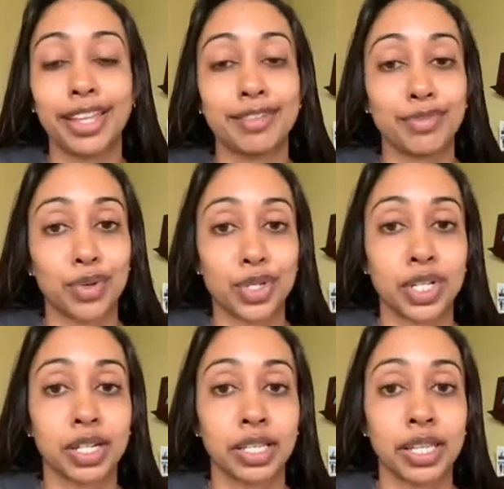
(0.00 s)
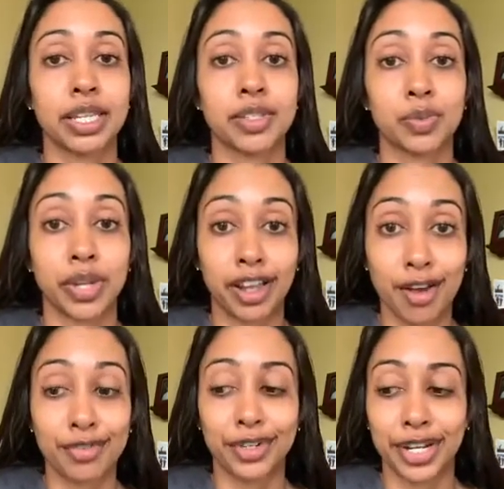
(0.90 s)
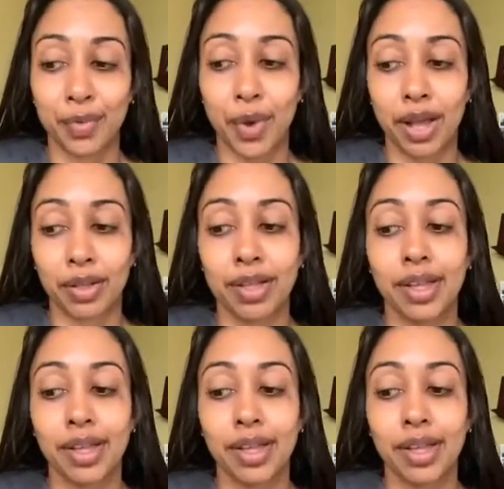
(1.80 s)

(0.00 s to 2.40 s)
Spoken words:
and fortunately is recovering well.